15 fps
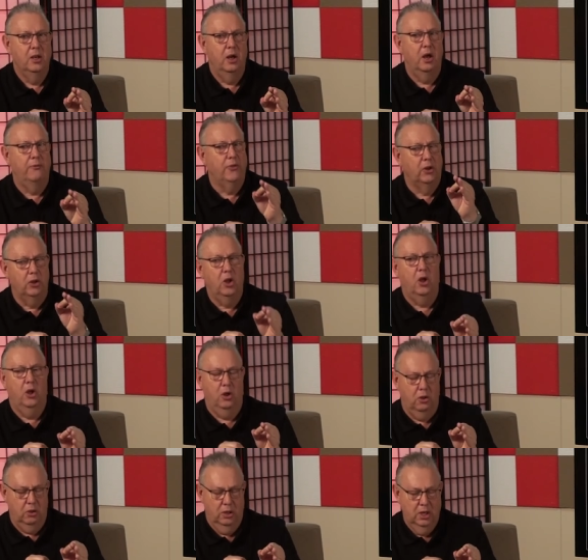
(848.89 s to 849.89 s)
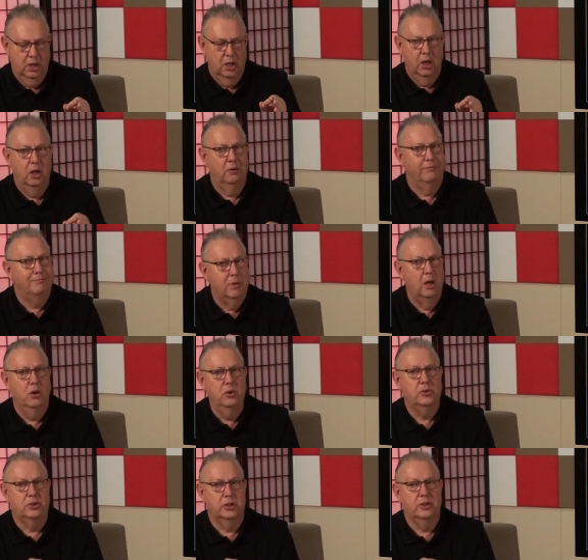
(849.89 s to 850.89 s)
of the law of
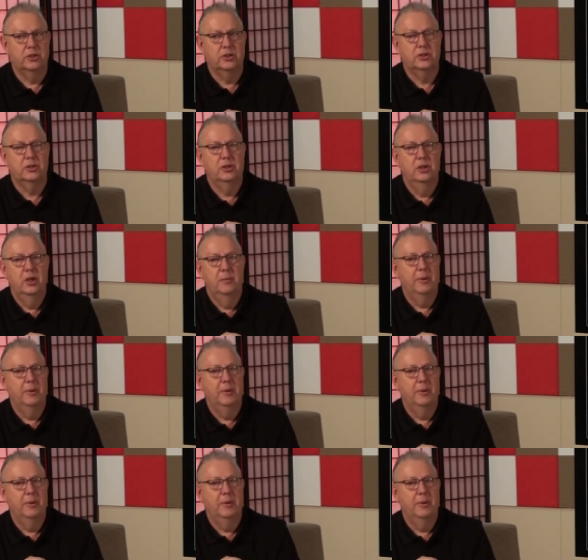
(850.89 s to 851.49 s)
Moses